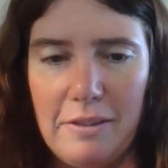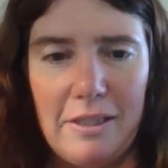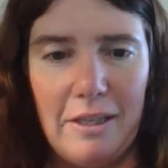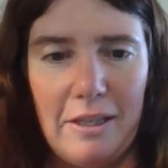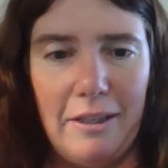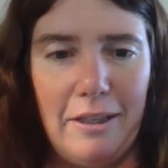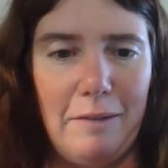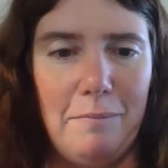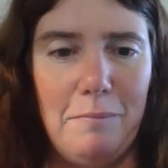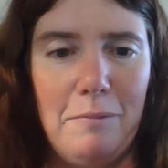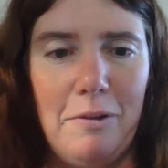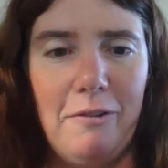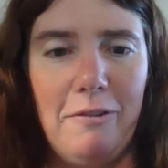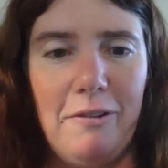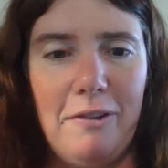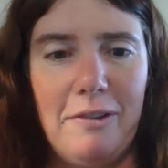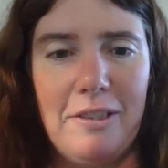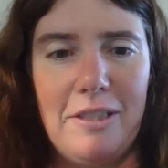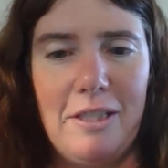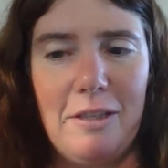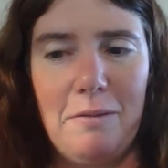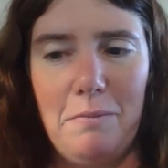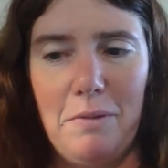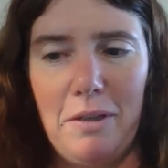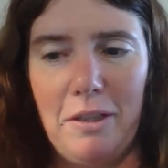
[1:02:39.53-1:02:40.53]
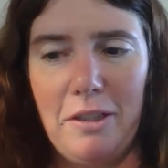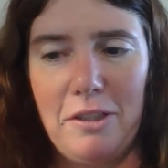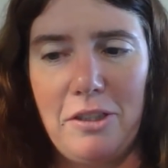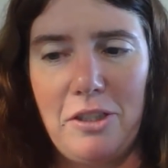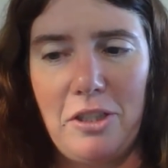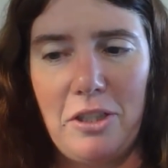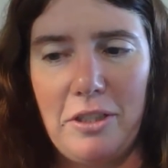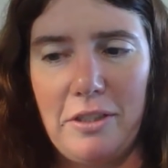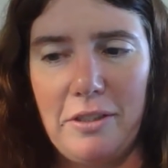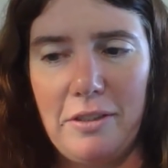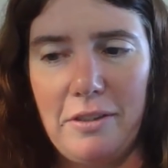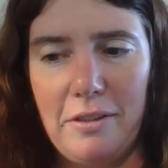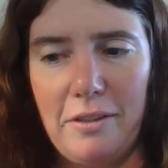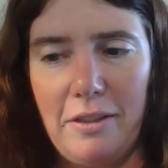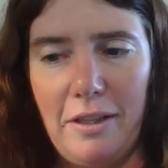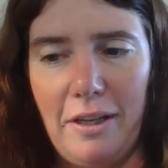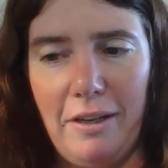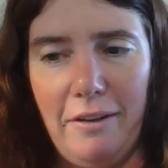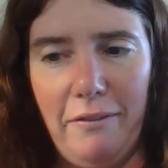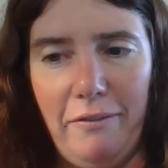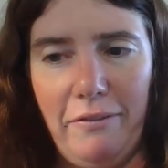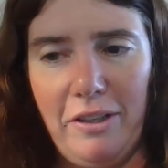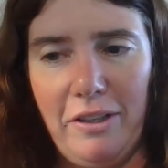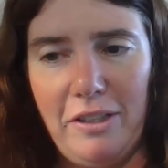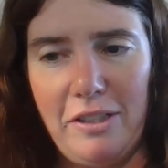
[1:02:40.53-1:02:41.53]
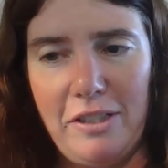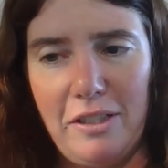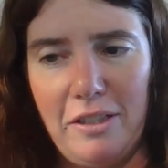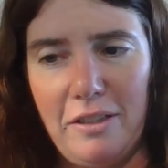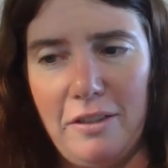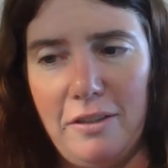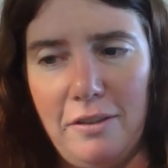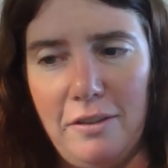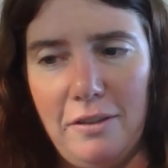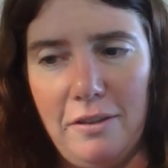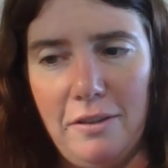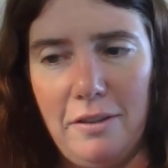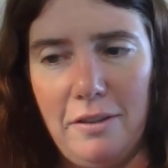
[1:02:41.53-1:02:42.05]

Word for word: Sorry, I'm moving too much. It's just um,